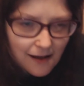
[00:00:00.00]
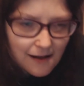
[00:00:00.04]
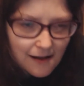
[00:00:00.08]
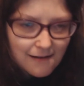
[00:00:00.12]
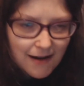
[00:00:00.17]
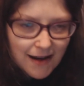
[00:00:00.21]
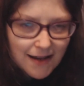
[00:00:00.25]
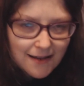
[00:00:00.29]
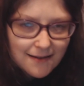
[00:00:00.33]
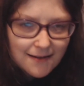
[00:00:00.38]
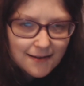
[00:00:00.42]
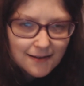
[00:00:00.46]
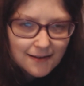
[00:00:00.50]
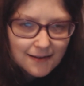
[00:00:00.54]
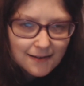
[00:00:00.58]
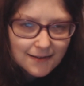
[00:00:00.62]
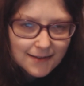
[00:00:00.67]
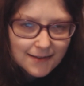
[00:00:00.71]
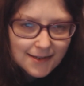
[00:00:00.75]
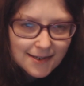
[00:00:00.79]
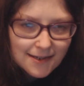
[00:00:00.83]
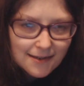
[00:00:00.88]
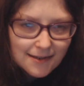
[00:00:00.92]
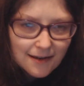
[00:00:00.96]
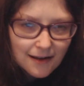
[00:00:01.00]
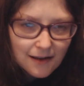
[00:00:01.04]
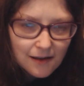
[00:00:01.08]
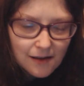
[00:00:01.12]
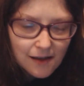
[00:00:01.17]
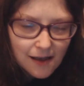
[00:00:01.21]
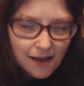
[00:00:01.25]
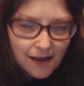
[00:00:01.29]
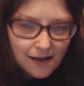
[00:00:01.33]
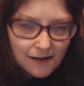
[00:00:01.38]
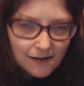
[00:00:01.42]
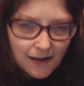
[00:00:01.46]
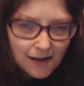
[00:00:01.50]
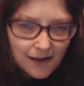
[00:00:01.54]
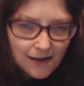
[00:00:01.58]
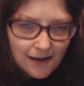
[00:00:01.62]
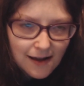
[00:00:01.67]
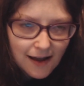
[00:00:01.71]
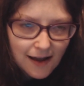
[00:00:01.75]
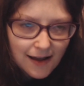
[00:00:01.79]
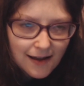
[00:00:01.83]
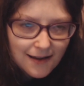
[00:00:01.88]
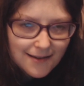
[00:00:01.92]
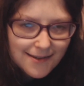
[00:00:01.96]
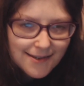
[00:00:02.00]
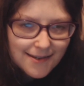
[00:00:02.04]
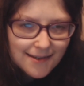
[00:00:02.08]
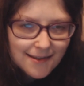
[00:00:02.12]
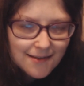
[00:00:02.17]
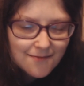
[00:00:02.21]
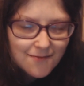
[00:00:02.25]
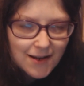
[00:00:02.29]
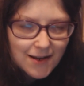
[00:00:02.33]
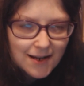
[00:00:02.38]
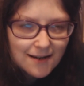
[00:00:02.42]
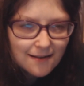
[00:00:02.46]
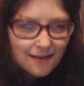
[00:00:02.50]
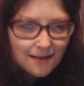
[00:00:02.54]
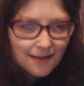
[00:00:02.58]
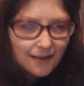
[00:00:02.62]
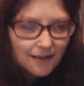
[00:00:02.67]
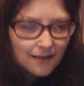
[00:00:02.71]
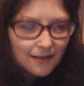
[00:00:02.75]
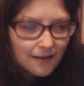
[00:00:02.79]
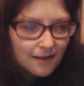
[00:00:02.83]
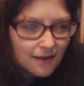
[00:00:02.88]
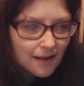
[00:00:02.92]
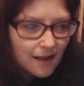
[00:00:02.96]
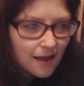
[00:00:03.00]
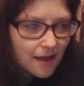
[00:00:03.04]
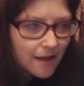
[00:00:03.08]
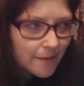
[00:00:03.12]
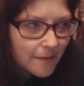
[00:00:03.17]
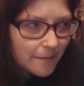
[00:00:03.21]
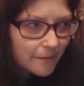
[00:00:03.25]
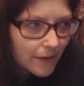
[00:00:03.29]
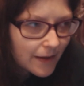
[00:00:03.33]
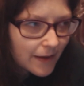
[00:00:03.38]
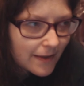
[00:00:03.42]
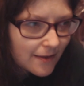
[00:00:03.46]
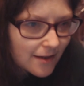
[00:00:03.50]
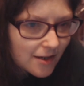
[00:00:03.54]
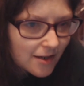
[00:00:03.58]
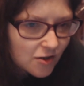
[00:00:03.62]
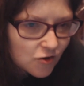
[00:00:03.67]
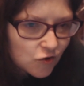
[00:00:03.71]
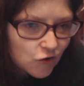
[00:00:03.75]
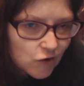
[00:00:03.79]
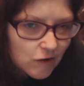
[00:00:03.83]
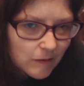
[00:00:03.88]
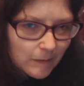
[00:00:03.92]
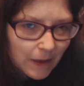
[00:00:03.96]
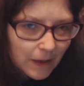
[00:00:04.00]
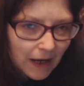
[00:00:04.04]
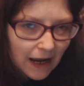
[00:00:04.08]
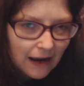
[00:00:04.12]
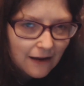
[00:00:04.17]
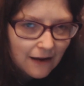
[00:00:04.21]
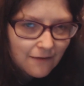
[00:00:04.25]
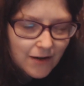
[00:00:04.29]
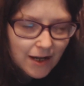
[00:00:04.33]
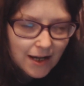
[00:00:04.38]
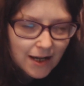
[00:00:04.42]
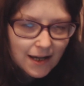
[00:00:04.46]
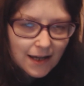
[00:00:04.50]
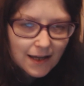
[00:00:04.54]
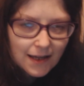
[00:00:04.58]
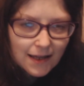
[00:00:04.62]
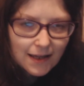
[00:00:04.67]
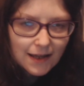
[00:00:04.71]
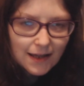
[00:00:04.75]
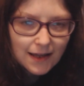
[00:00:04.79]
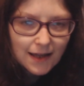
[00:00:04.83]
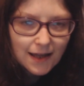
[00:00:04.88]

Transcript: are in, as they're in this troop carrier,